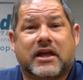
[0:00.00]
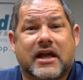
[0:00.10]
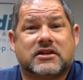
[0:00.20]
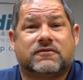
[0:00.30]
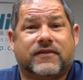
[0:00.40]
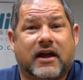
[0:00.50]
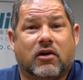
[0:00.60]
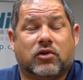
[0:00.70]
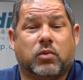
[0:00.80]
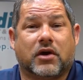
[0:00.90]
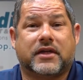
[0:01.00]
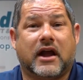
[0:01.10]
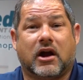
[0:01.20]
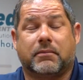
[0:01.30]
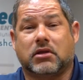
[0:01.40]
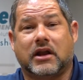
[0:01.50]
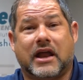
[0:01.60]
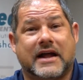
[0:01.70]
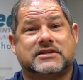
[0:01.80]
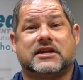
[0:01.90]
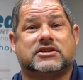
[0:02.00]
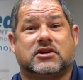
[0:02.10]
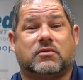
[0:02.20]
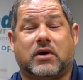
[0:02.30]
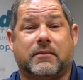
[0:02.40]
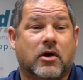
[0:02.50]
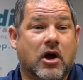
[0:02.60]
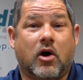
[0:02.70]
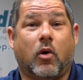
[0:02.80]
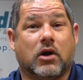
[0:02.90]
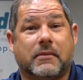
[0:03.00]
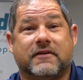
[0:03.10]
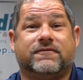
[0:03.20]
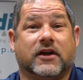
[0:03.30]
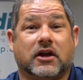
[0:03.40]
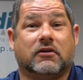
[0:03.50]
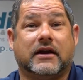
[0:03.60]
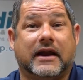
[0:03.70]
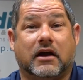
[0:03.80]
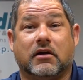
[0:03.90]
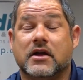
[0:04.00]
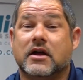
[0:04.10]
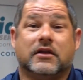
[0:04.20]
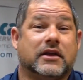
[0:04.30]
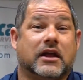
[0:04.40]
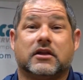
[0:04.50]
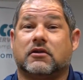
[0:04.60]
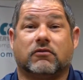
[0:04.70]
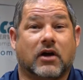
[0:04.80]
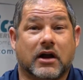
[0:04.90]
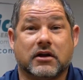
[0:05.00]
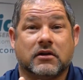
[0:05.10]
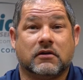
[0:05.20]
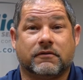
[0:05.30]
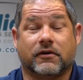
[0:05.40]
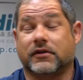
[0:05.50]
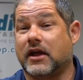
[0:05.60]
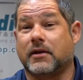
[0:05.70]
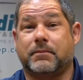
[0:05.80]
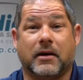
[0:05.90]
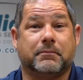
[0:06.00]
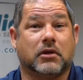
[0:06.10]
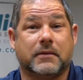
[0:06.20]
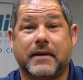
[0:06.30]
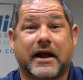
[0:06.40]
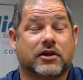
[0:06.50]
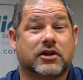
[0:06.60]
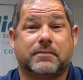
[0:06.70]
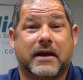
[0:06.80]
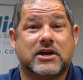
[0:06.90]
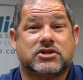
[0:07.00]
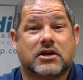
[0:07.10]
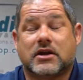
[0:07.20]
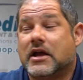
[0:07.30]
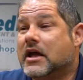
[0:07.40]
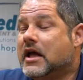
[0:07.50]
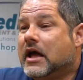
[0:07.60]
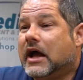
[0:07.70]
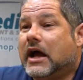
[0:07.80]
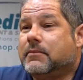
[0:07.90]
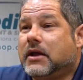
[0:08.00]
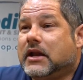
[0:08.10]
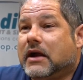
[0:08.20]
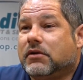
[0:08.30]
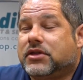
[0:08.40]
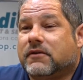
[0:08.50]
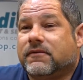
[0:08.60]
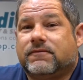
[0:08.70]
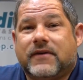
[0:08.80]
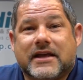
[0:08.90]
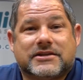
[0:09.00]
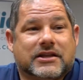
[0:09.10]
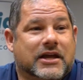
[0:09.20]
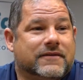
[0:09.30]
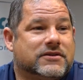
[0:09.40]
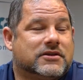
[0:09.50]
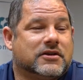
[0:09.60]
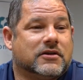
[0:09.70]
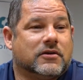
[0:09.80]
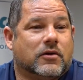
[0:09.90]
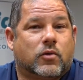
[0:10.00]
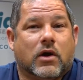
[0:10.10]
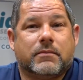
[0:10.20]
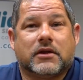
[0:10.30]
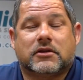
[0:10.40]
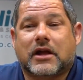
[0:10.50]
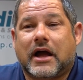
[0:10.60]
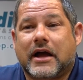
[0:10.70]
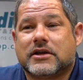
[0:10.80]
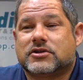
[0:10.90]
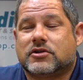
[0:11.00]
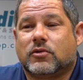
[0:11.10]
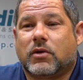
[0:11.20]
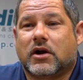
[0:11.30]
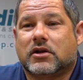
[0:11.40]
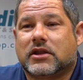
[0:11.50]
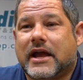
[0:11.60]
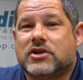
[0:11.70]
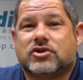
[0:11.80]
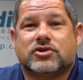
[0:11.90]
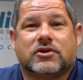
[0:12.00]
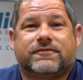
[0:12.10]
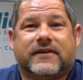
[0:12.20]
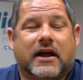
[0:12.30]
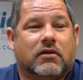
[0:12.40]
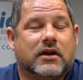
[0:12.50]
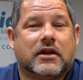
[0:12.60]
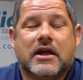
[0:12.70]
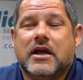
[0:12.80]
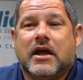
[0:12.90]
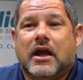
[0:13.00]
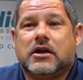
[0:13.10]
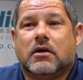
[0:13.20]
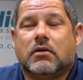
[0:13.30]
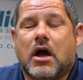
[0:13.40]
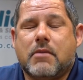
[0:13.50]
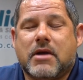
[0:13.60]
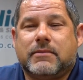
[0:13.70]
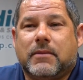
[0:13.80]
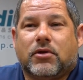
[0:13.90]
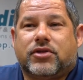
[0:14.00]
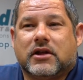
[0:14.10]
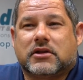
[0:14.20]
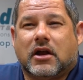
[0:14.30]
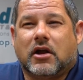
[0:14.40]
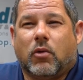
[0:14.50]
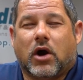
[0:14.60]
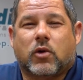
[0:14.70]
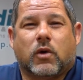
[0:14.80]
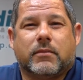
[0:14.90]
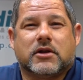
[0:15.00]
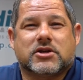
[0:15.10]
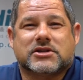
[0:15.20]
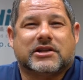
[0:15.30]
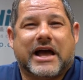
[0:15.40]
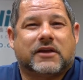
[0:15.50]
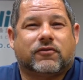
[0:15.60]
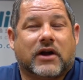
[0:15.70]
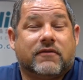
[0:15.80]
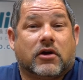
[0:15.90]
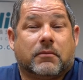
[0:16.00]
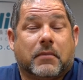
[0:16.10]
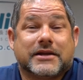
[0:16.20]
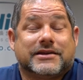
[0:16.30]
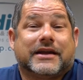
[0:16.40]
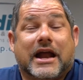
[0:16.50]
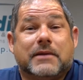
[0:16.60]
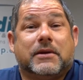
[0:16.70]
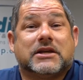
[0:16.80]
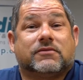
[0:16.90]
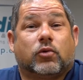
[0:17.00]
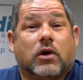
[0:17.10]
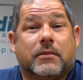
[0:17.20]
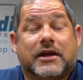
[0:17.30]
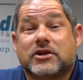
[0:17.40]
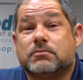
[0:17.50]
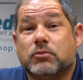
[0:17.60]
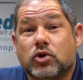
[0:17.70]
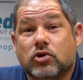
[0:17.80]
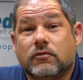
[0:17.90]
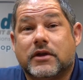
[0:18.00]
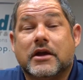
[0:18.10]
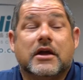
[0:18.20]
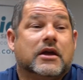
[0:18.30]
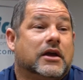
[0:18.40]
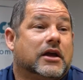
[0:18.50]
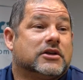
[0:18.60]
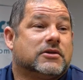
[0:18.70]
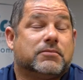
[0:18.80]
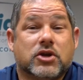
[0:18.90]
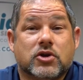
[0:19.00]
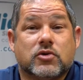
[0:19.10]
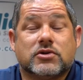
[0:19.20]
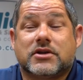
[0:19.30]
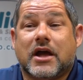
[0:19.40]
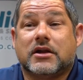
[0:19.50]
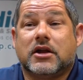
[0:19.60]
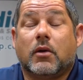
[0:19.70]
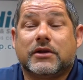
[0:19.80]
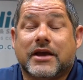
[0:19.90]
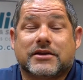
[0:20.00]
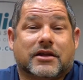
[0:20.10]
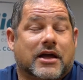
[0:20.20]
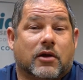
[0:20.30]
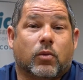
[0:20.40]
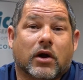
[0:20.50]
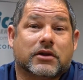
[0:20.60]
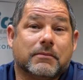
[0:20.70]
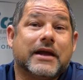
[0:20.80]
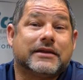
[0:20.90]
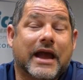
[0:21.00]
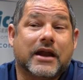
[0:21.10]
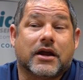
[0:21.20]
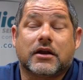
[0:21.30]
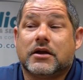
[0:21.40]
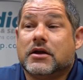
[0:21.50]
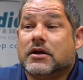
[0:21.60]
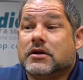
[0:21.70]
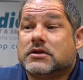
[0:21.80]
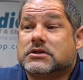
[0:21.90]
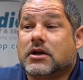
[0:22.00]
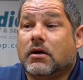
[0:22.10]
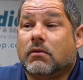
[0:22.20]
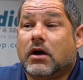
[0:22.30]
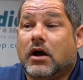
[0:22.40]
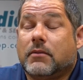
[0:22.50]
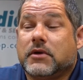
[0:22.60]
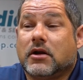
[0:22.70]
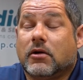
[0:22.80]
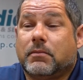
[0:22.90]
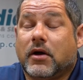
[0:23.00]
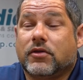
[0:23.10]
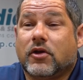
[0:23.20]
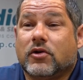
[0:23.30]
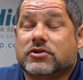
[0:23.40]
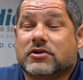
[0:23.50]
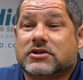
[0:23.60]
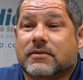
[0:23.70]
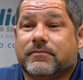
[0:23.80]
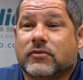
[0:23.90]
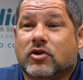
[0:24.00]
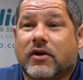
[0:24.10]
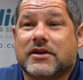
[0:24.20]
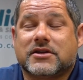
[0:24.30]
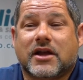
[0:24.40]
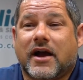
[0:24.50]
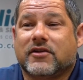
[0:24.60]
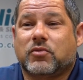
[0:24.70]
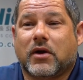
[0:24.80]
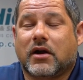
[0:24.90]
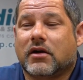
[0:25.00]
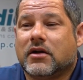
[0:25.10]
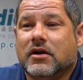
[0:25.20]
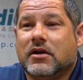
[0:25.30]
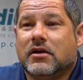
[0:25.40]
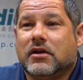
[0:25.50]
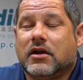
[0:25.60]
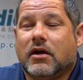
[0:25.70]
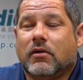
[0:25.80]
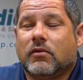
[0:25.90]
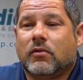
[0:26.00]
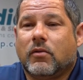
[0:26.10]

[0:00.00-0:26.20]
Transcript: case fail where the air bloodline sensor, where I'm holding my finger in there to get it to run for they can pump blood back into the patient. I mean, everything from facelifts to equipment dies to where lasers are failing. You know, many people think that OR equipment just lasts forever, but it's like any piece of equipment. It gets moved, it gets abused, and, you know, it takes a lot of work to maintain it. So, you know, but those are some crazy times where, you know,